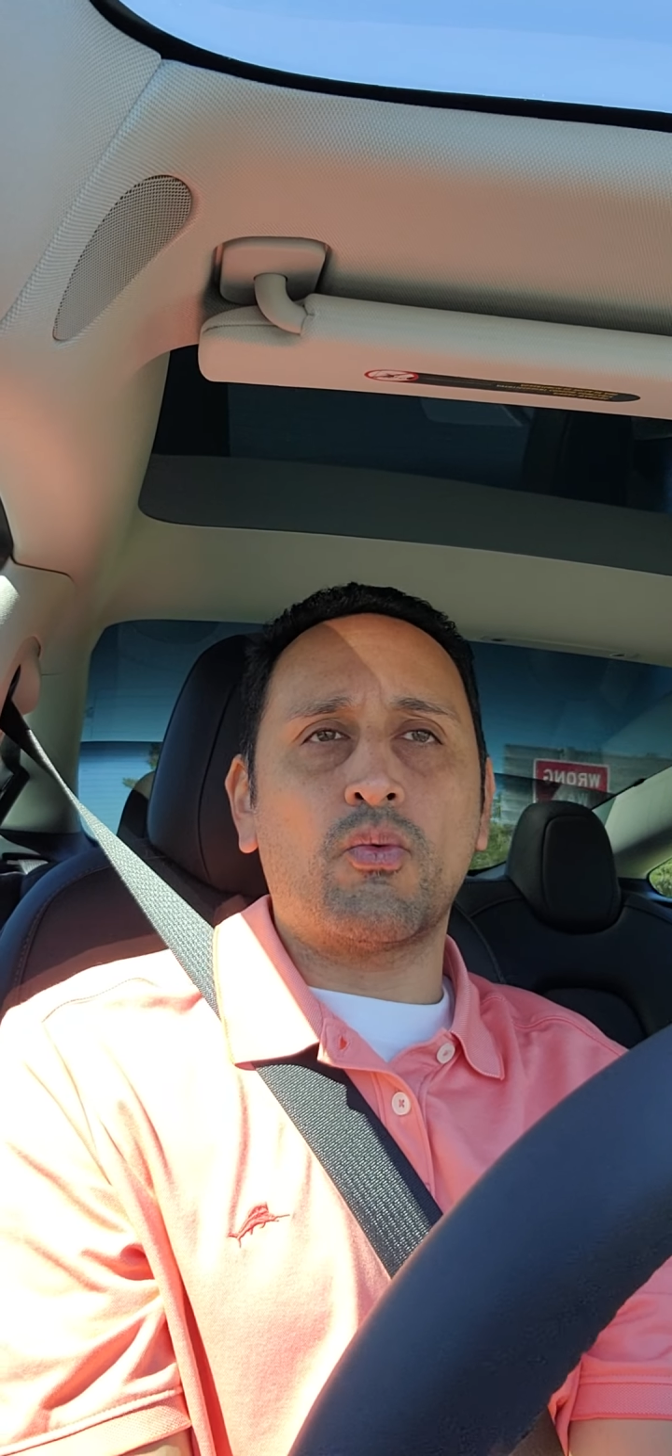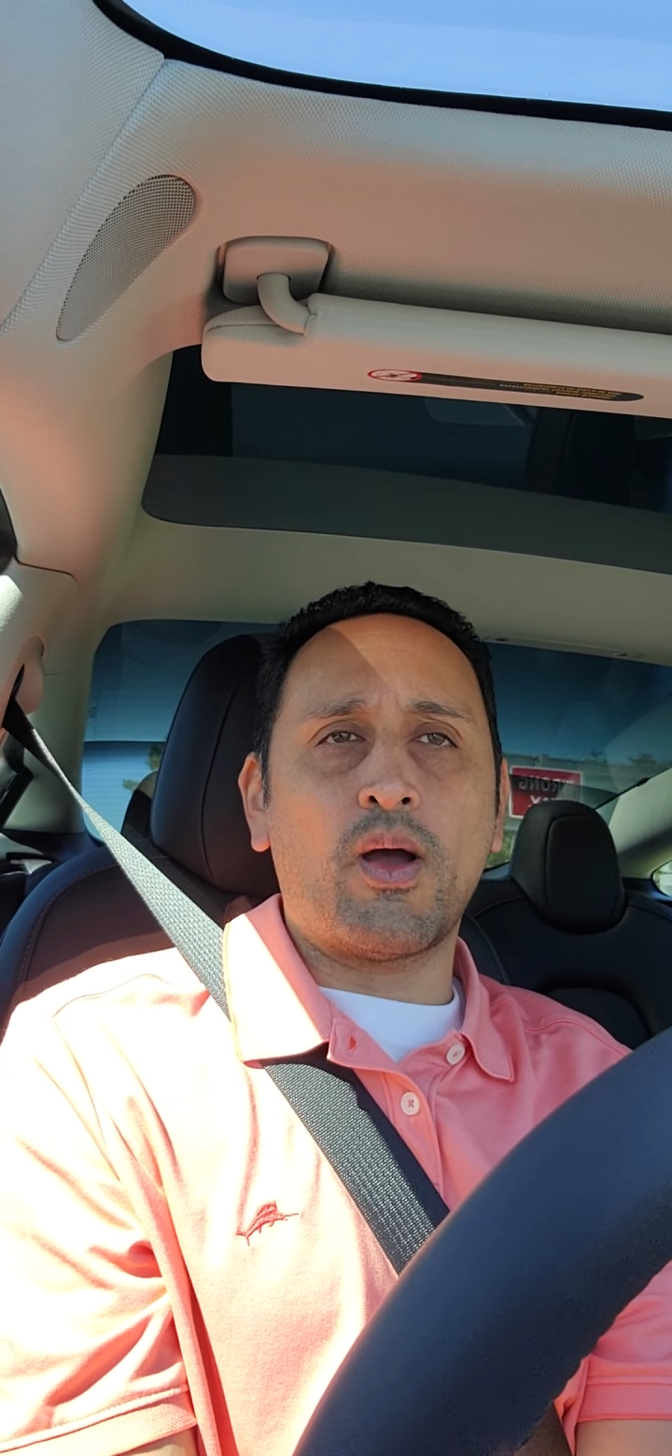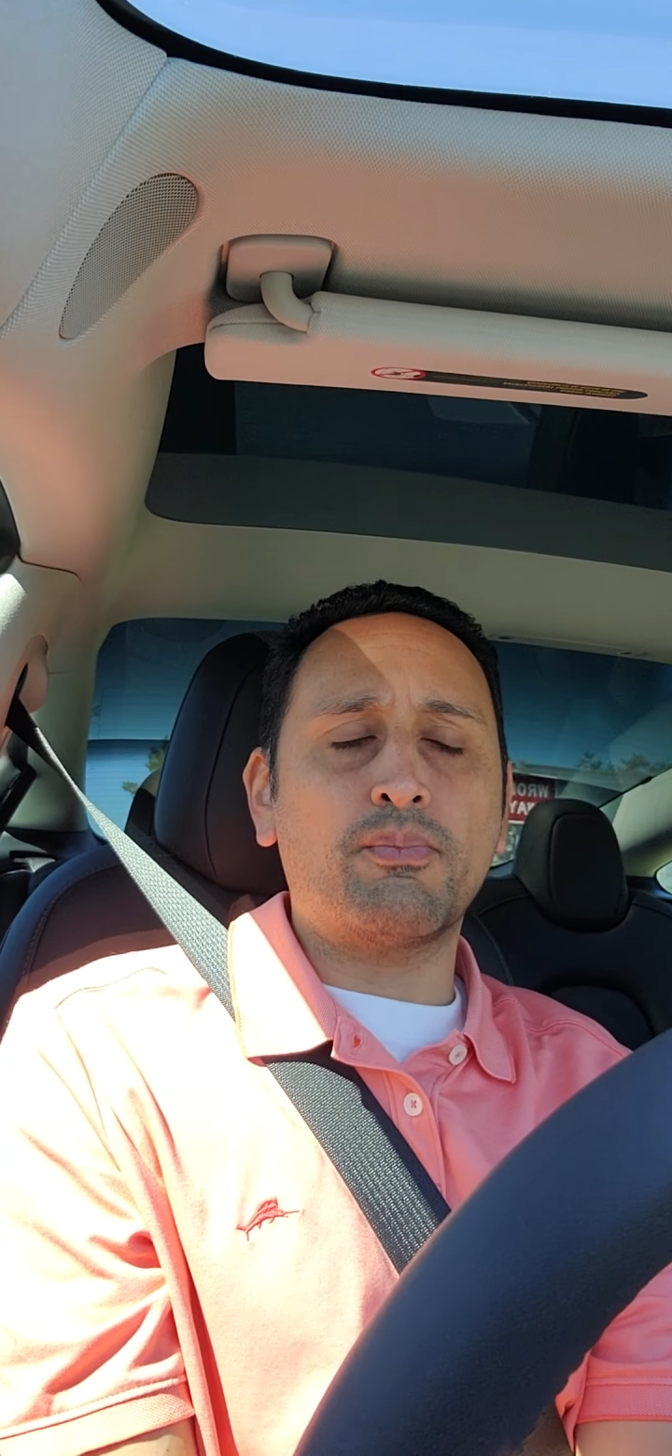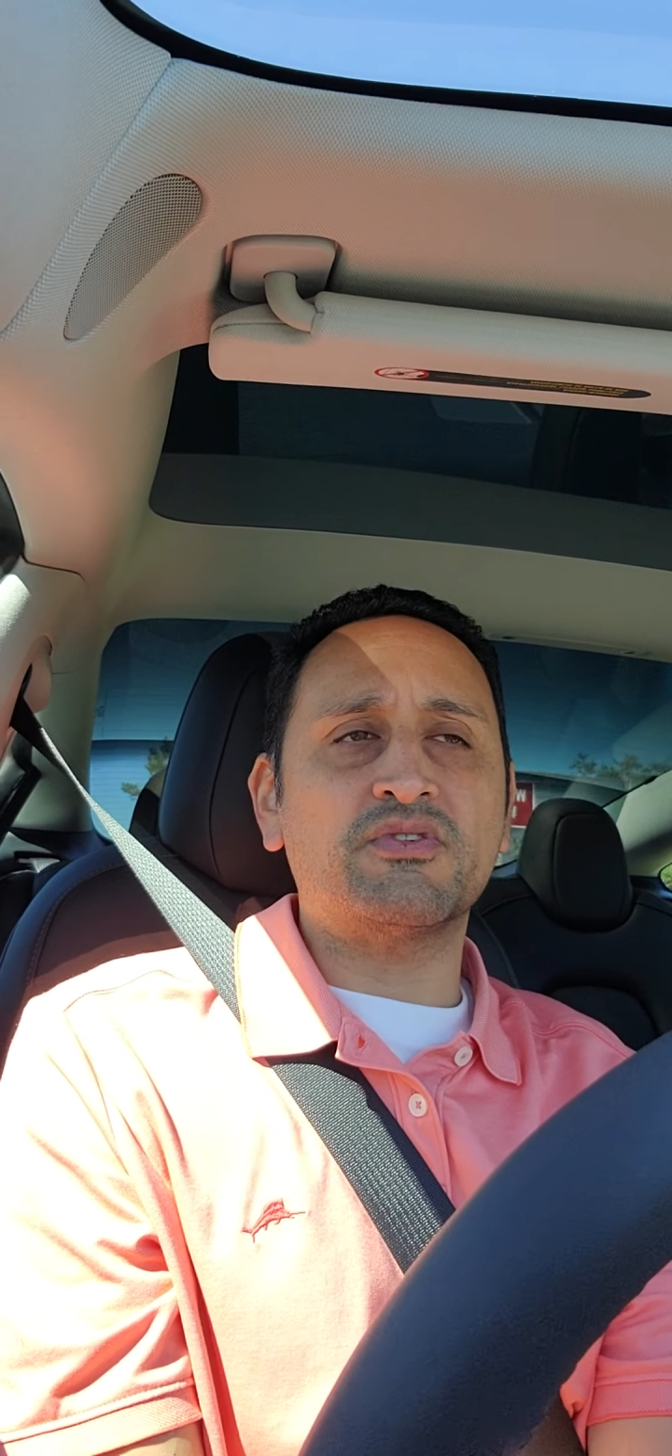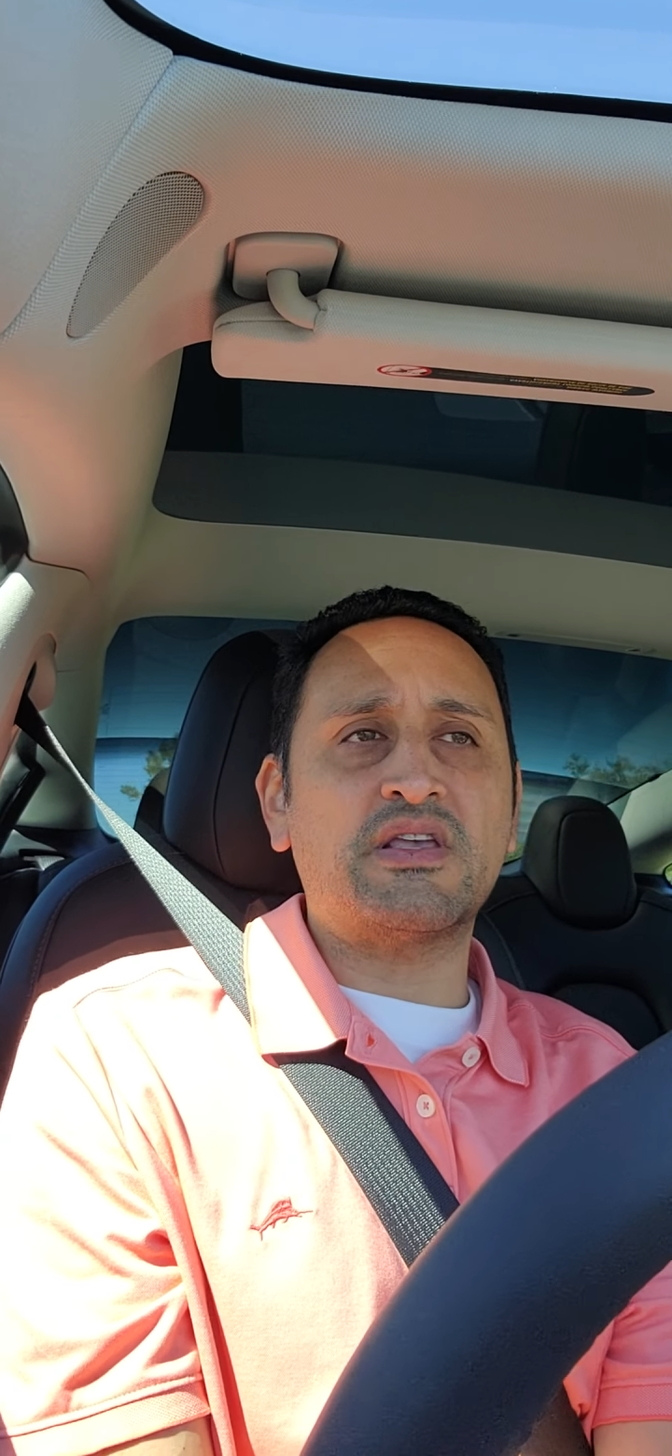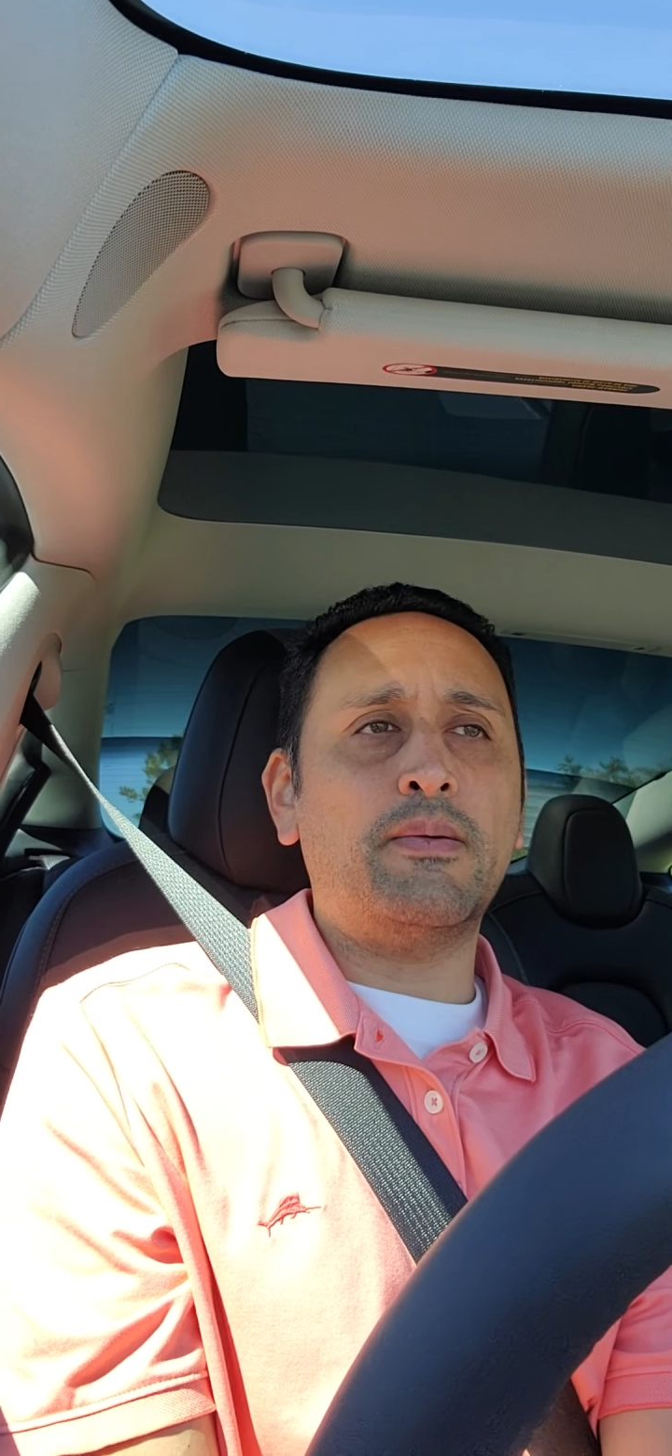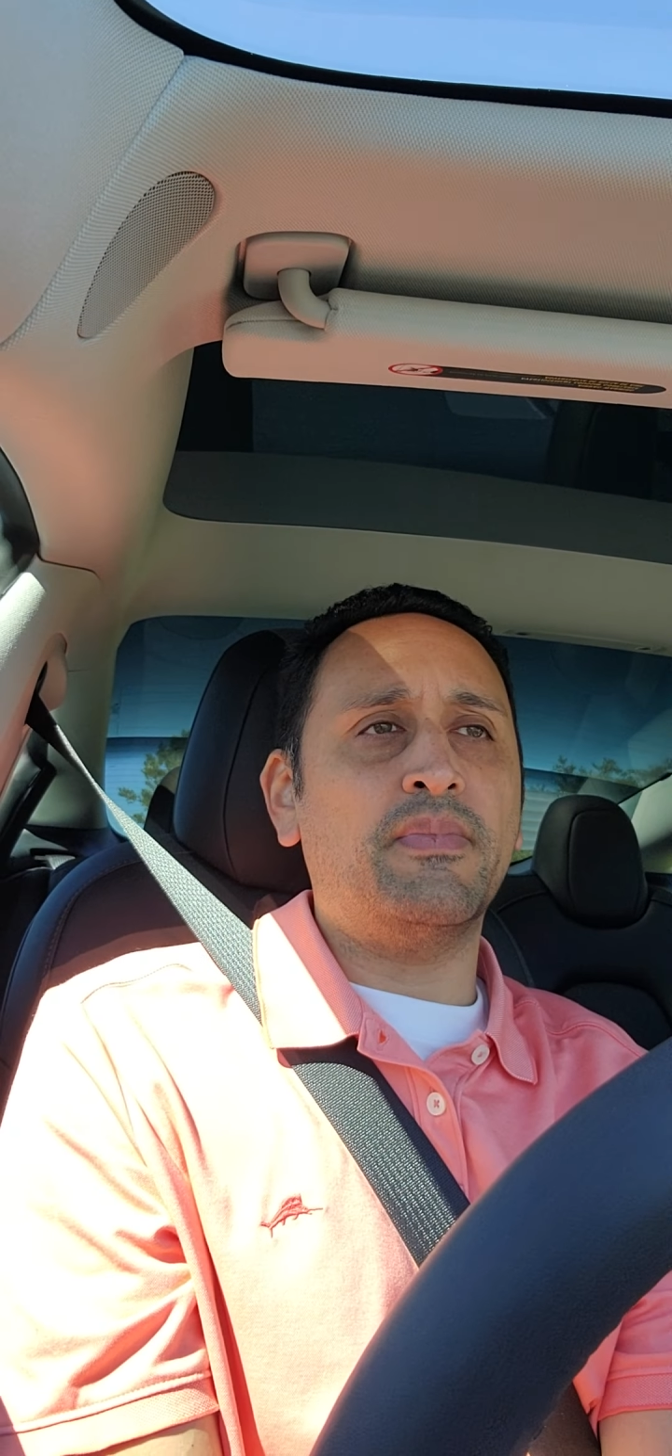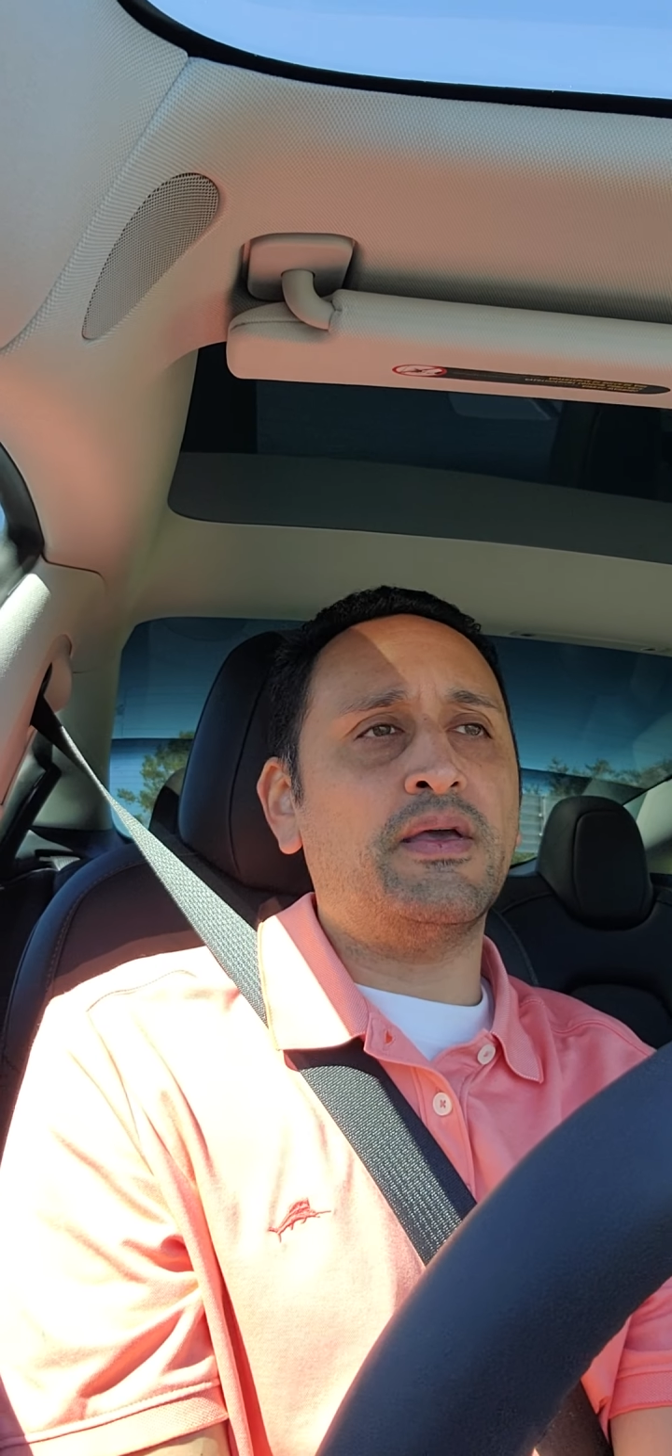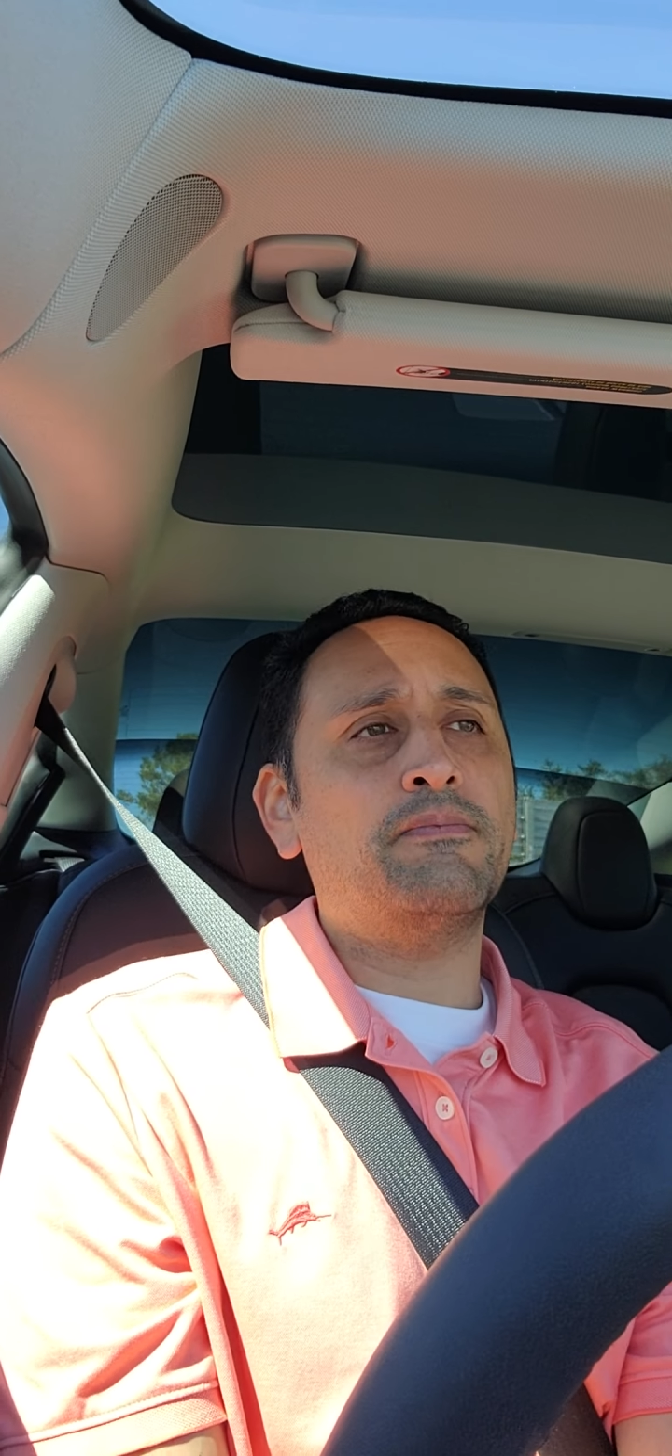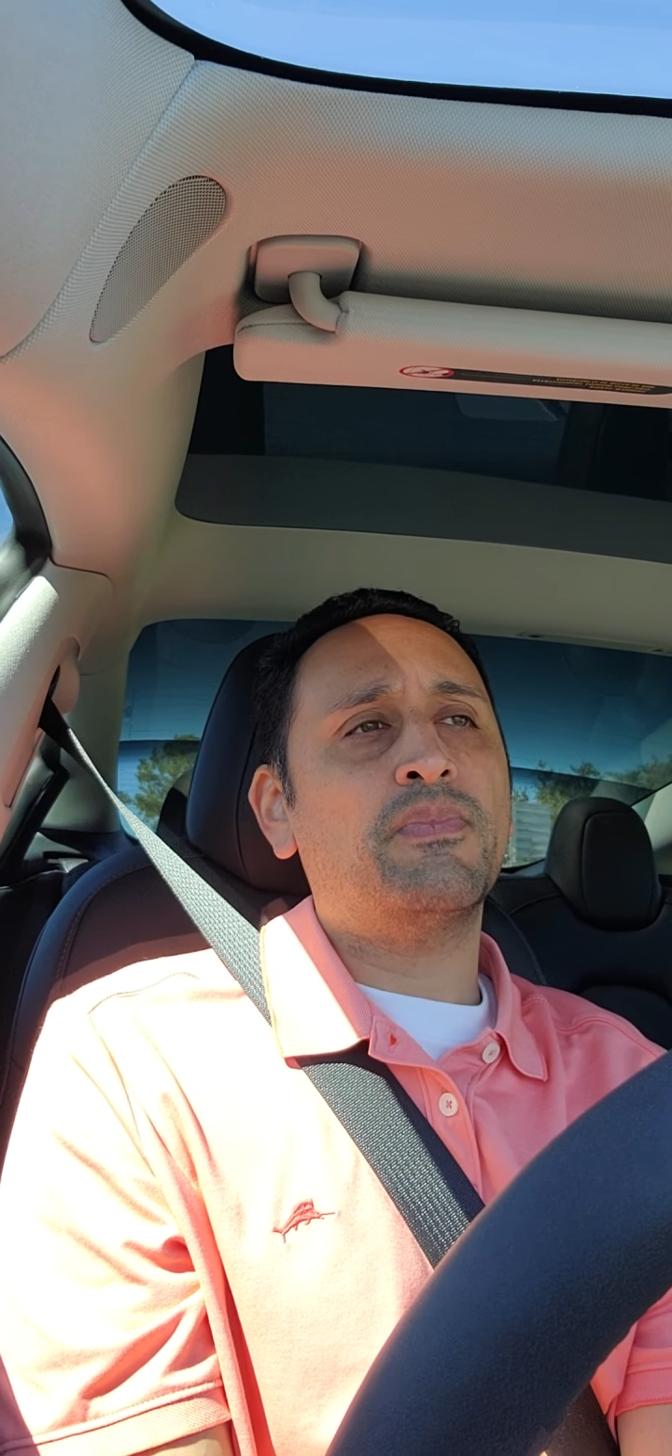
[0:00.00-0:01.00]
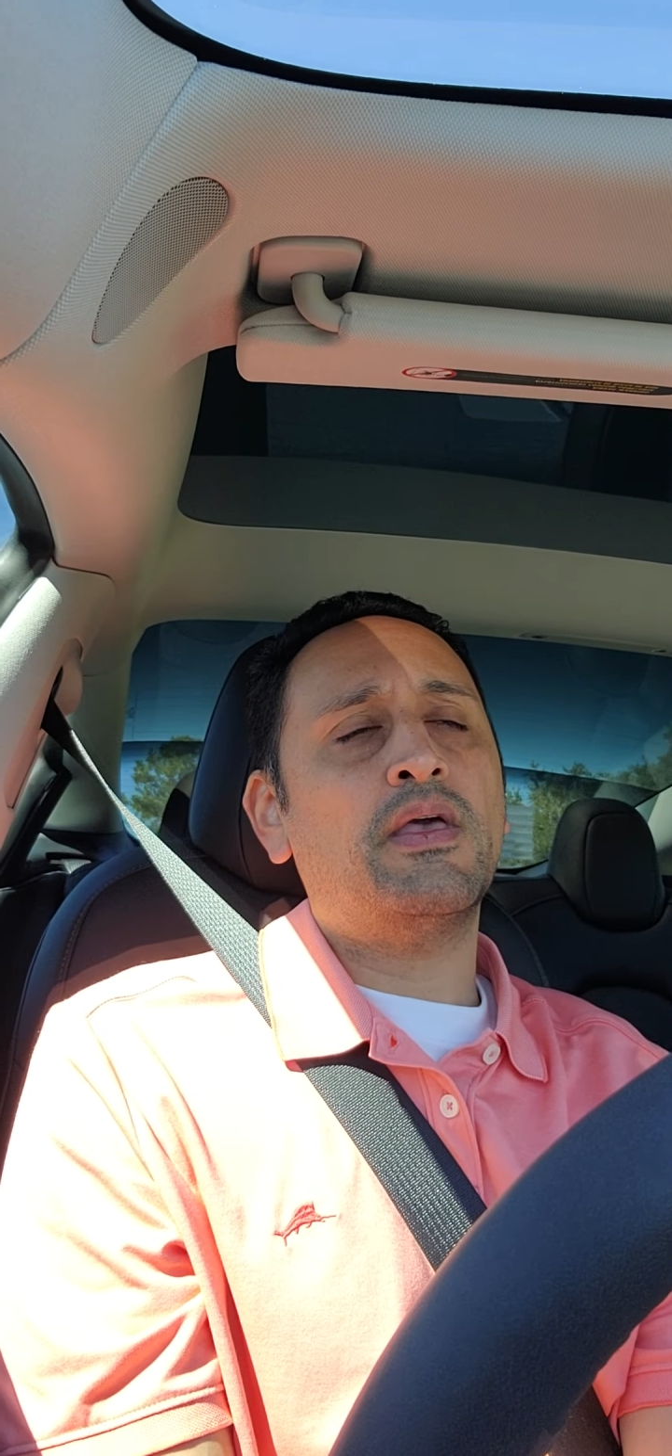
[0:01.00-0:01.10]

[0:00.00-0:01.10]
represent me?